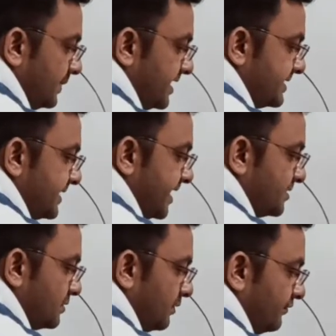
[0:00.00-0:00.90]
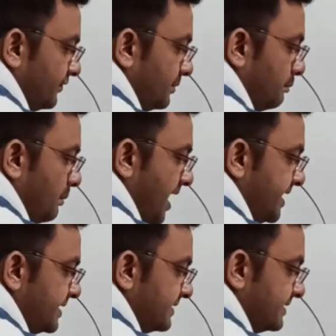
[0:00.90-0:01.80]
plus x of
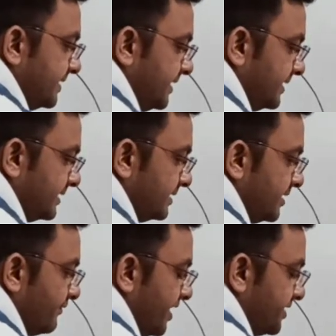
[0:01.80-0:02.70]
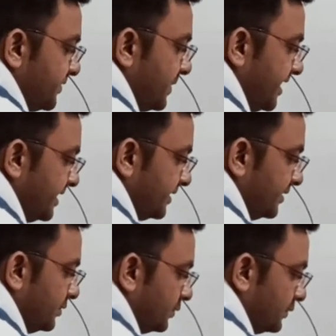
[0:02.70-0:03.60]
minus t divided by 2.
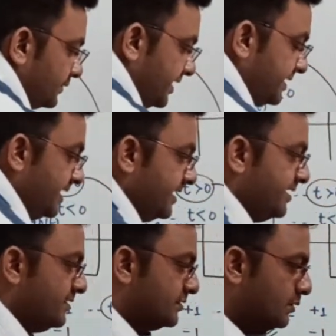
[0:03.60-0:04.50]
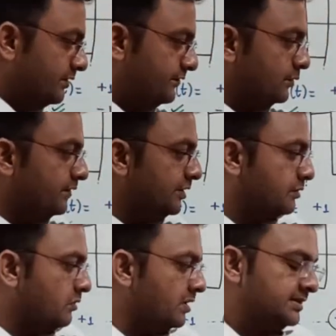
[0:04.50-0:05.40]
So if you will
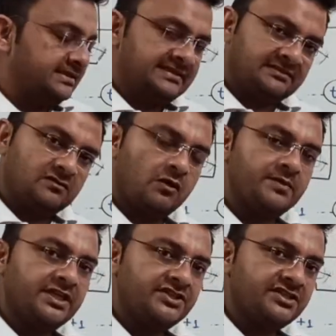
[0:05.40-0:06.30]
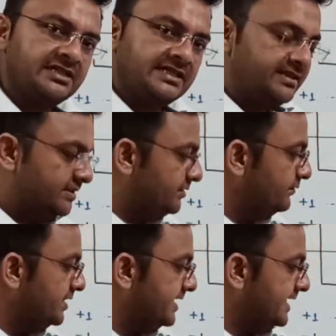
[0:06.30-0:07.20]
draw this combination, you
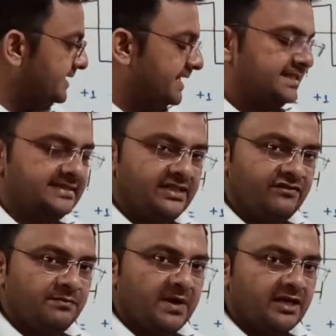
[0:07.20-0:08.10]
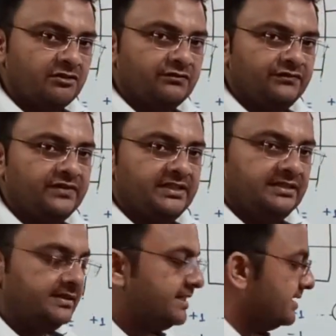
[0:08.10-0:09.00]
will get x even part of t.
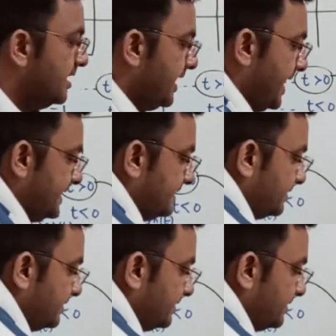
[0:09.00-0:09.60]
And